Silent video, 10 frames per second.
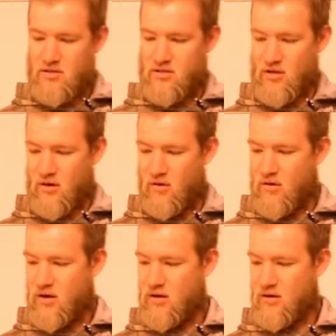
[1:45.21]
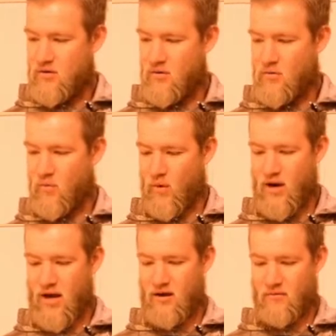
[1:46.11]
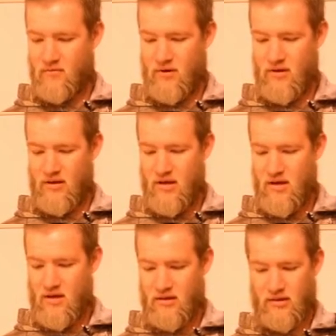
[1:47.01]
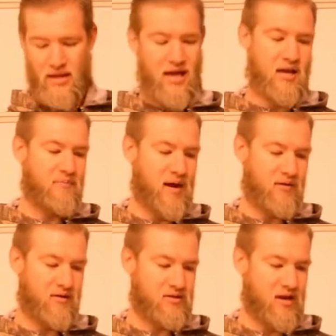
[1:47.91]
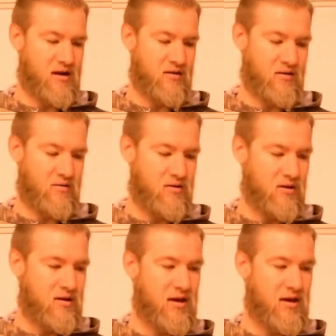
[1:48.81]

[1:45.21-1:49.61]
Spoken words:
So what I really like about this arrow